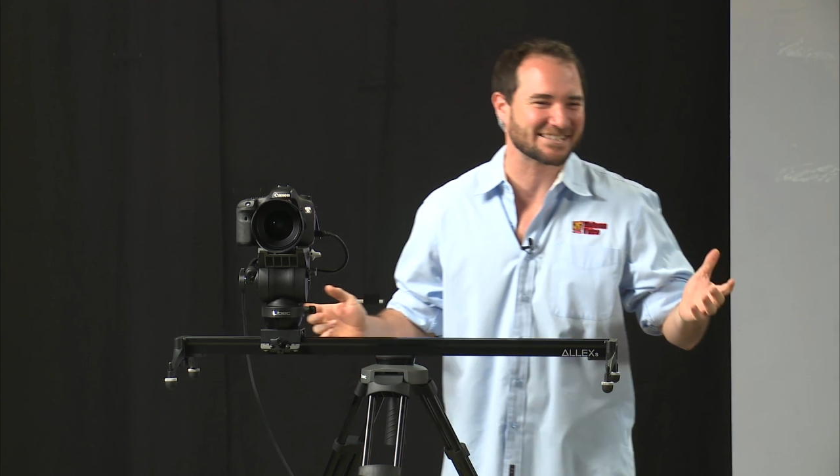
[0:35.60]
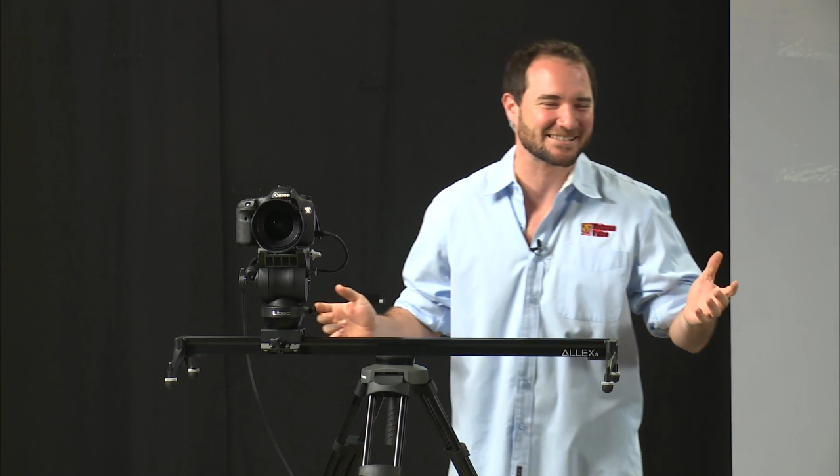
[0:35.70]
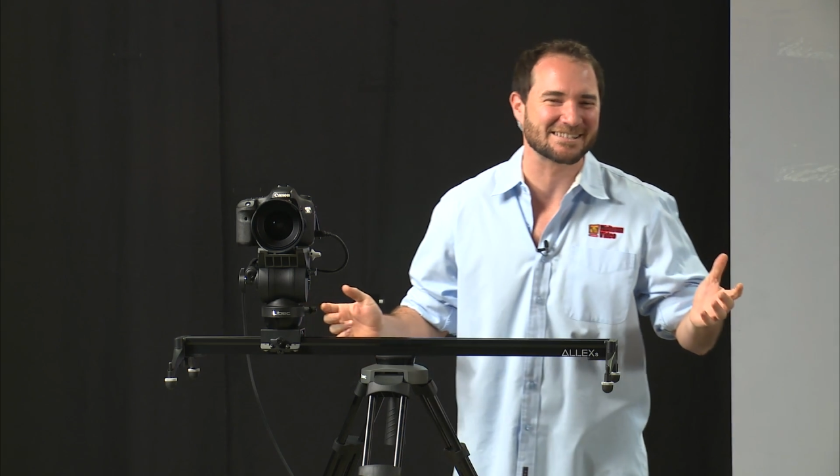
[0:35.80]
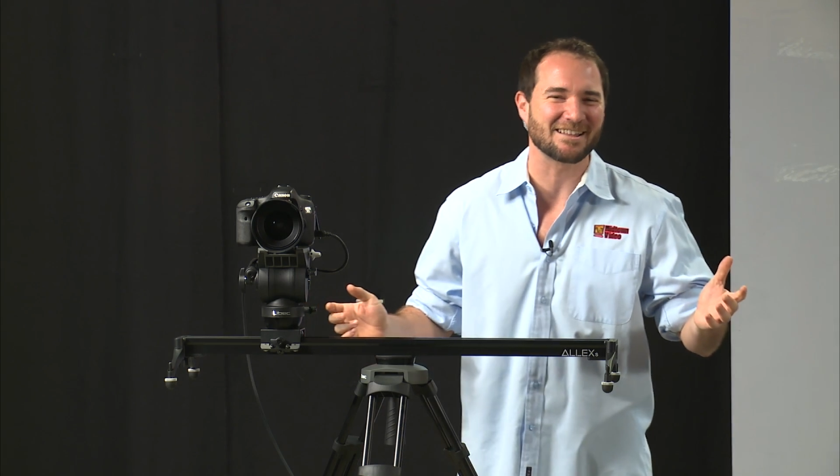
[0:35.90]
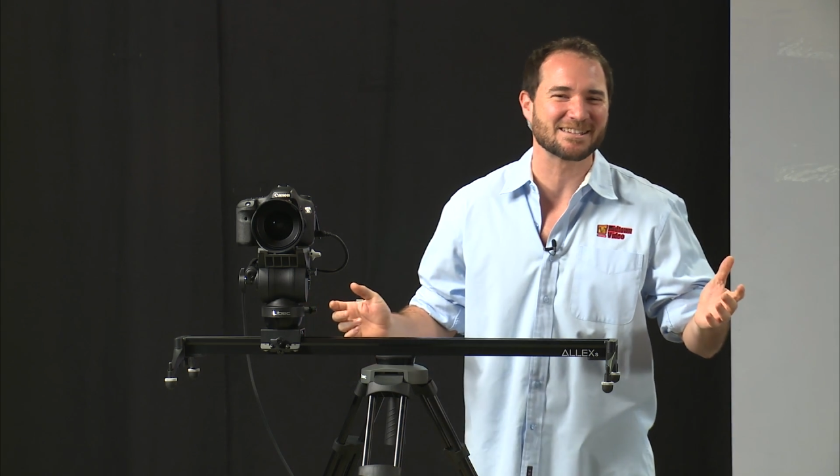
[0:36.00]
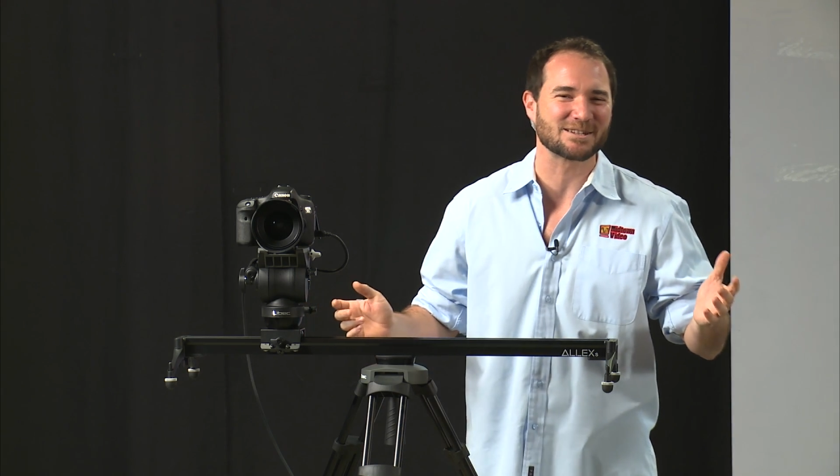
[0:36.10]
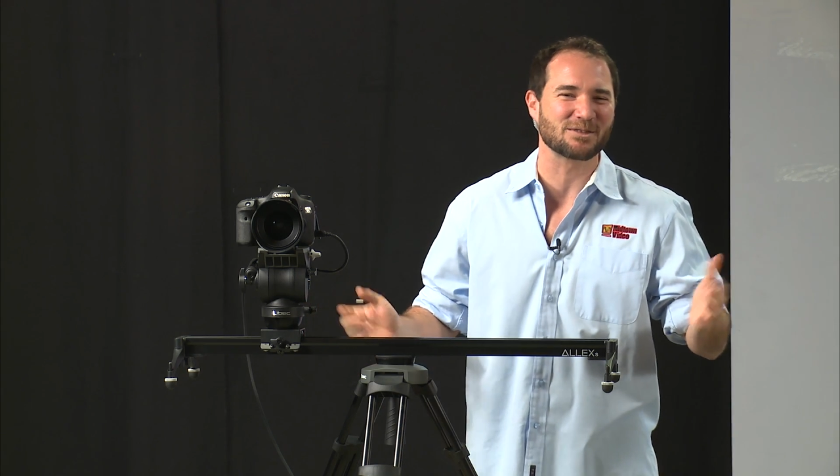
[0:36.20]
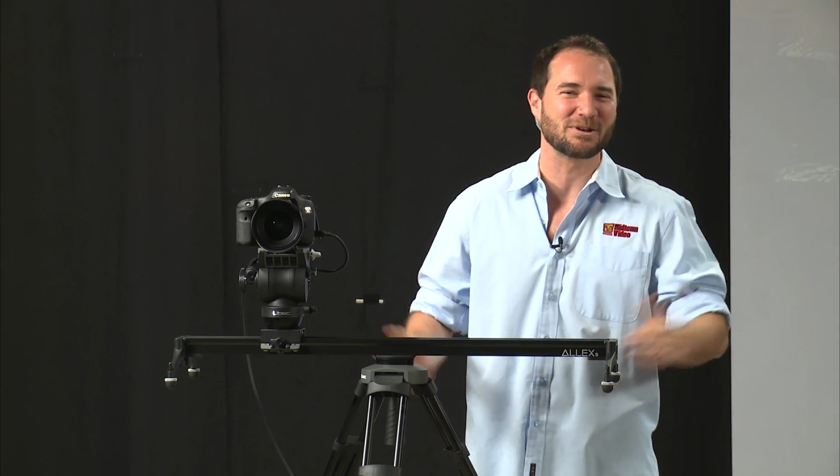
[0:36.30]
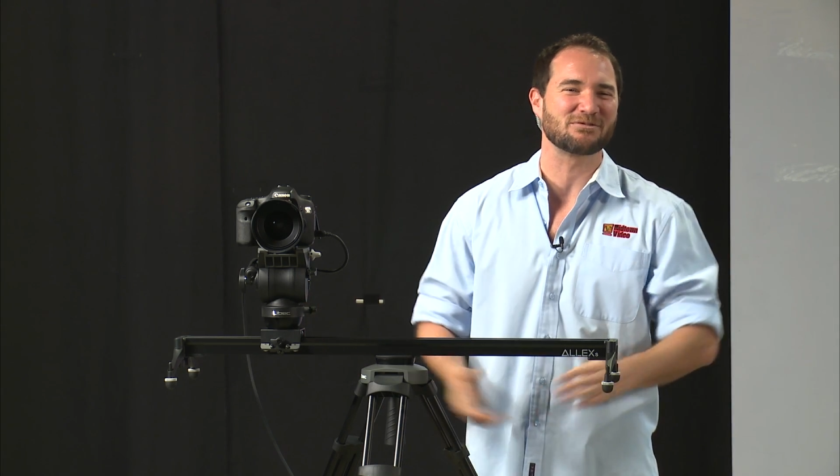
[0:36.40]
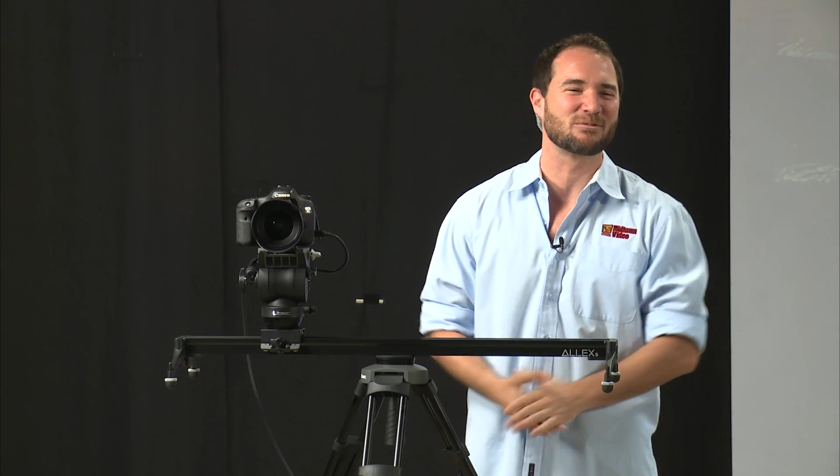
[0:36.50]
Gonzalez all the
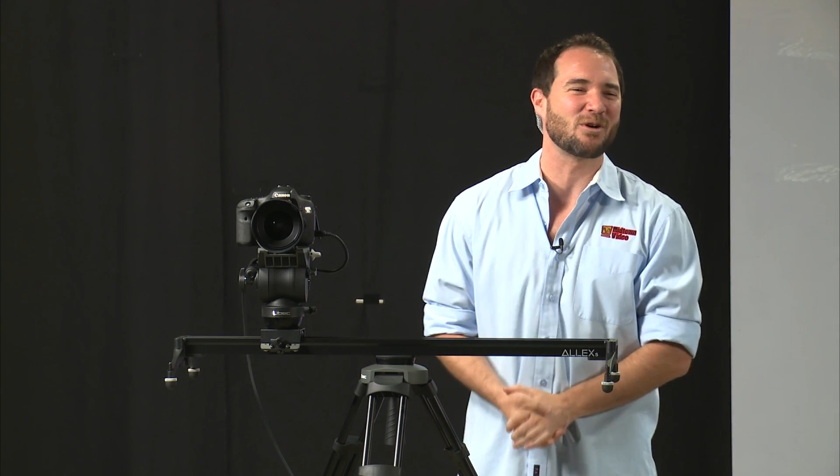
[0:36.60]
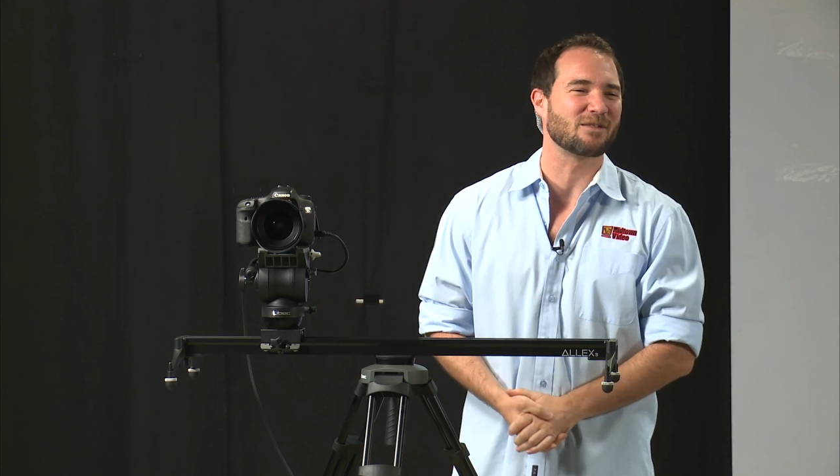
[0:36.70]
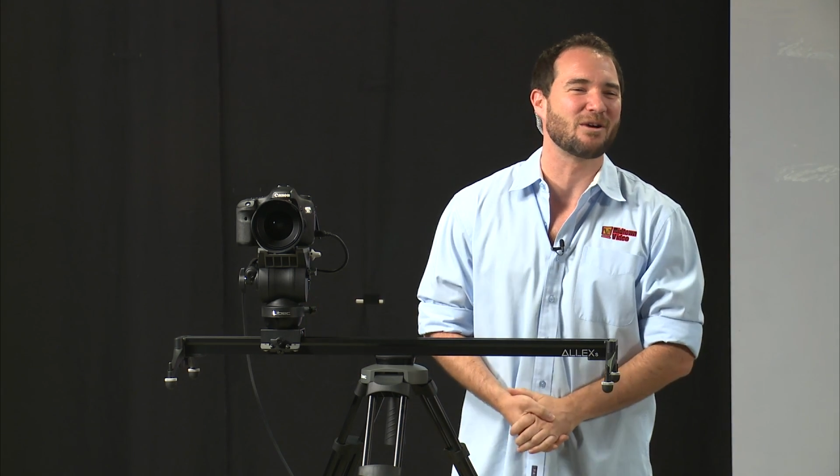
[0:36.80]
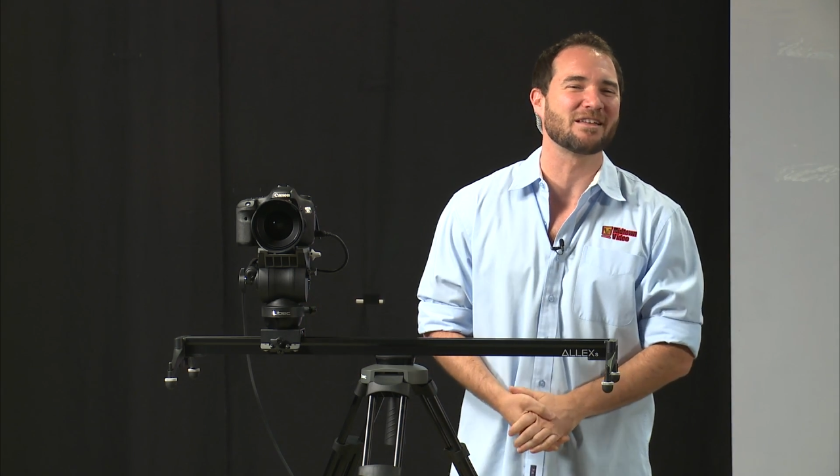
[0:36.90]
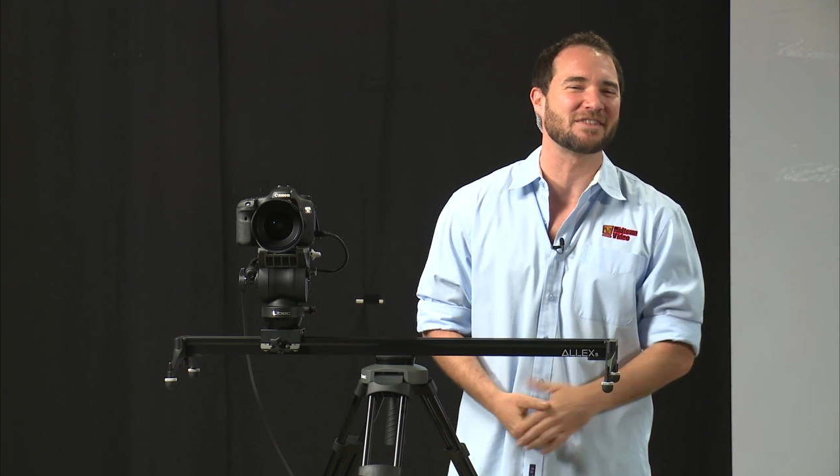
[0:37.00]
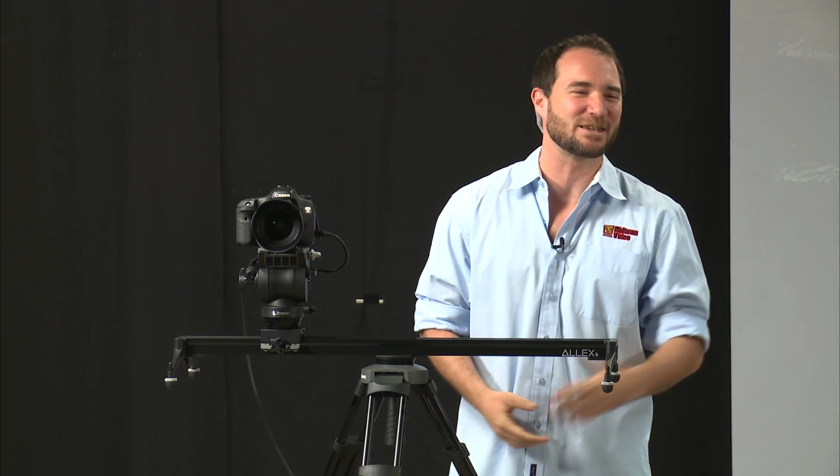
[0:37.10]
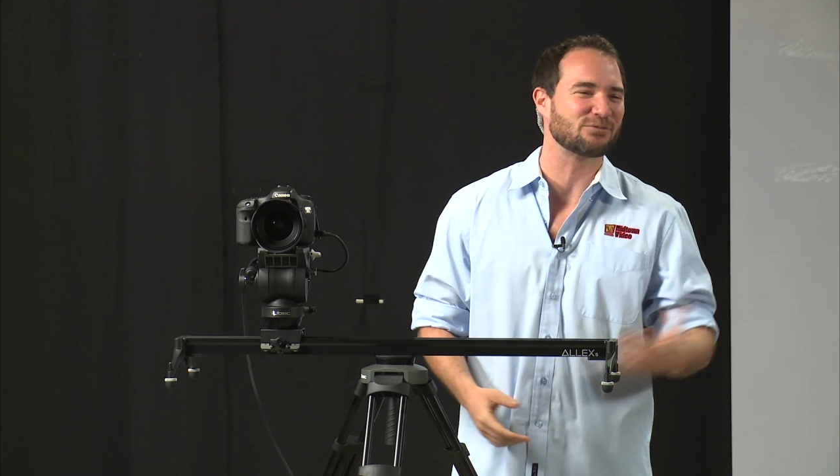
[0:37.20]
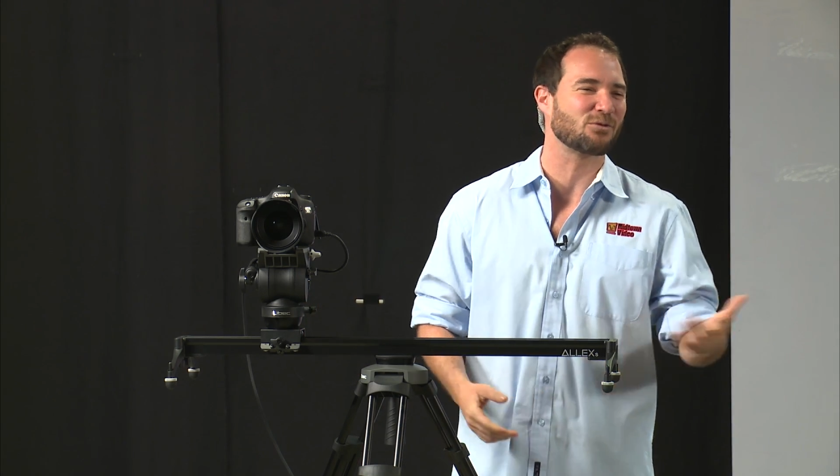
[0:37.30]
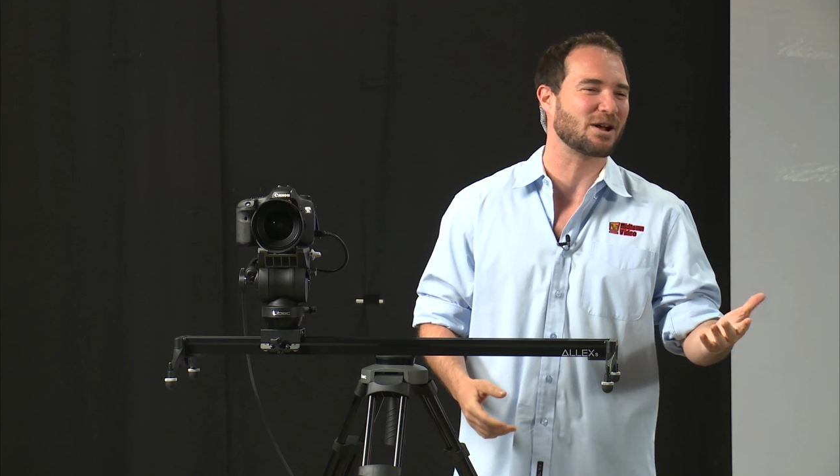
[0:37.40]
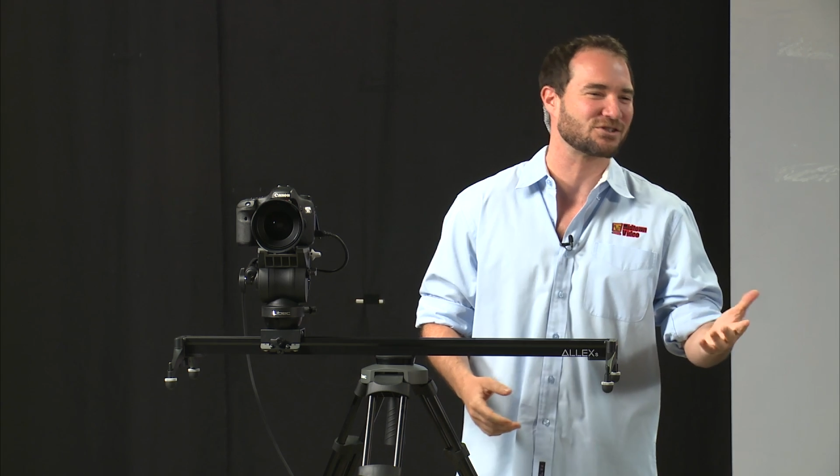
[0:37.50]
way from Guatemala. Thank you
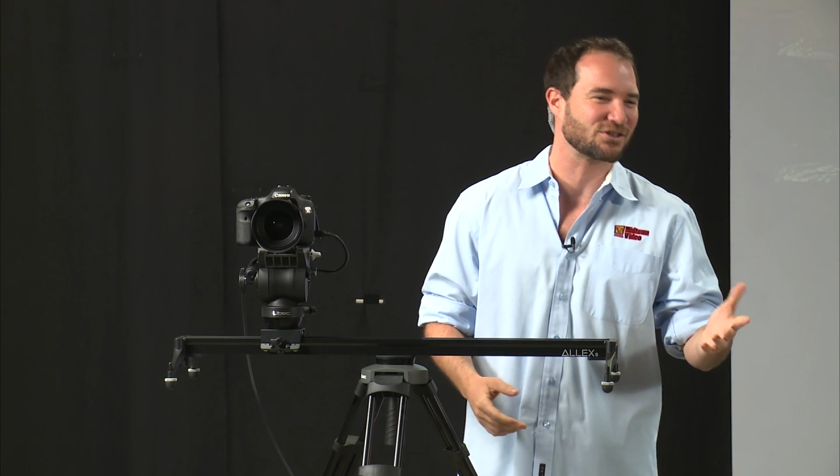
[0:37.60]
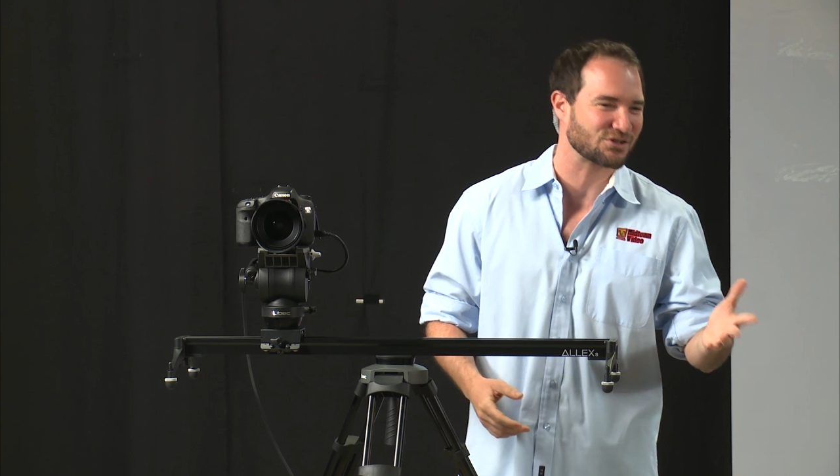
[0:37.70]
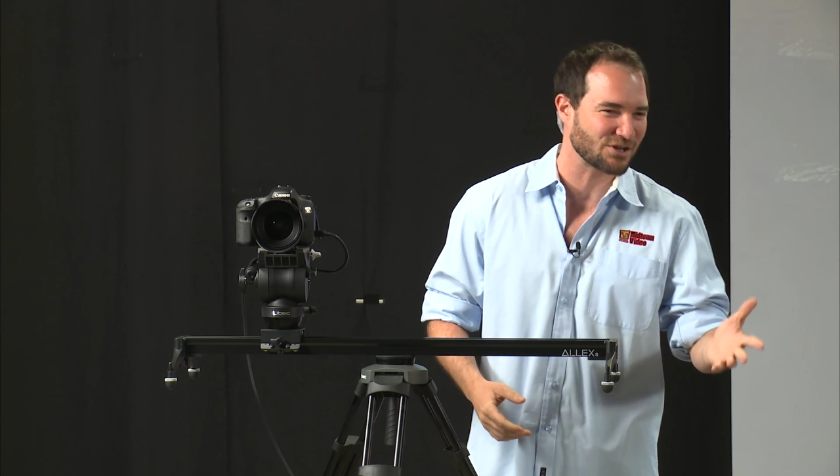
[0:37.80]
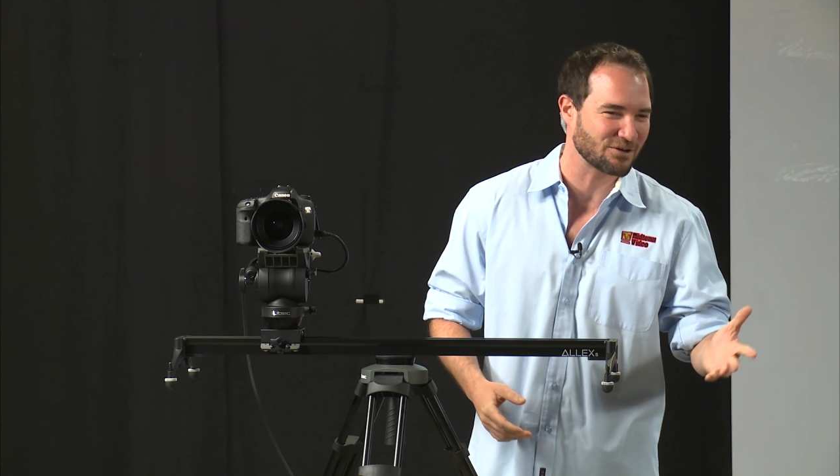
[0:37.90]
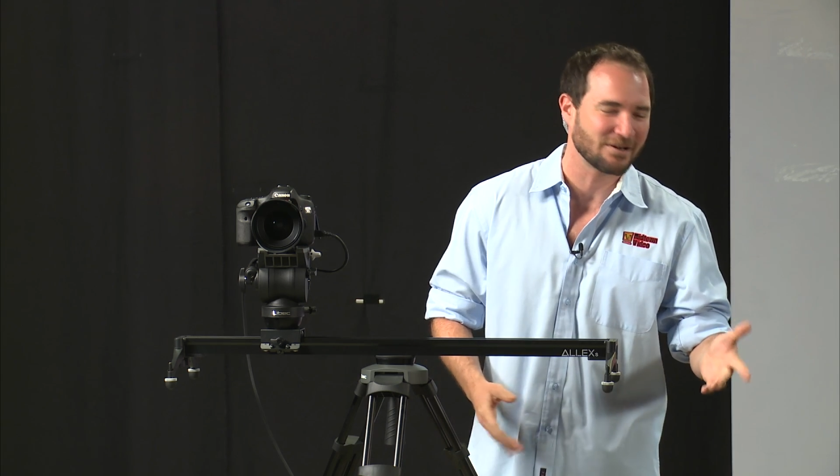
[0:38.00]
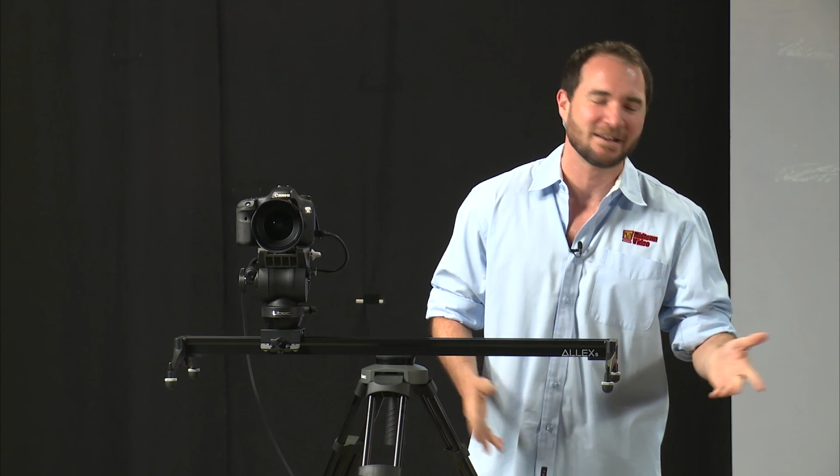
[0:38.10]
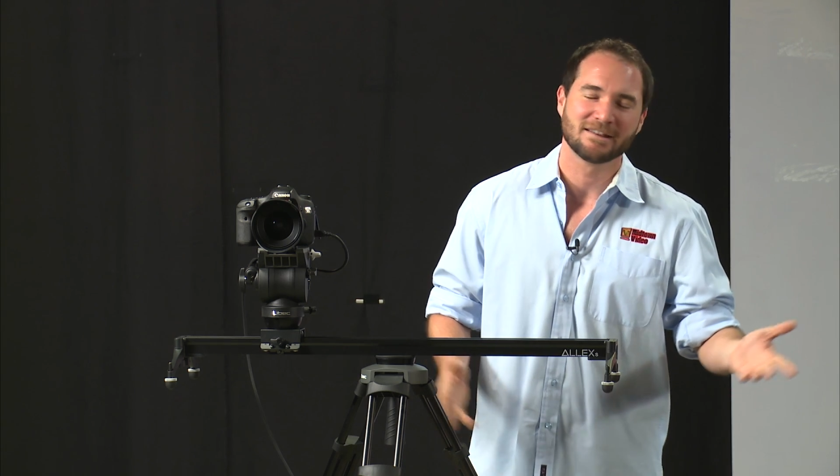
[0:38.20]
for watching the show.